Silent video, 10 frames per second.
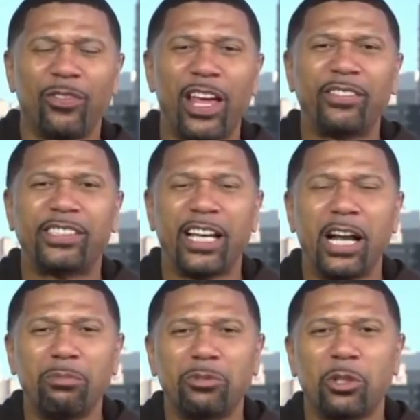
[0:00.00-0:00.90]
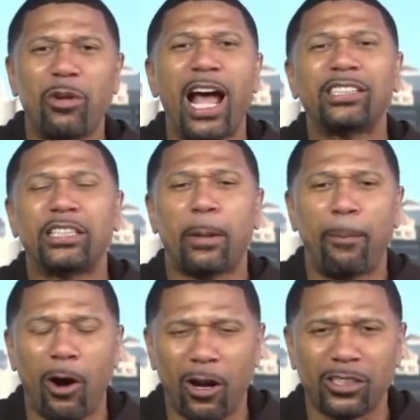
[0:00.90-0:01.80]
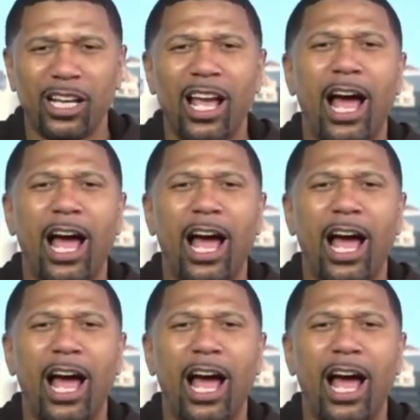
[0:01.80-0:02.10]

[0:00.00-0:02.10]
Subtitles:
they've set up Jurassic Parks.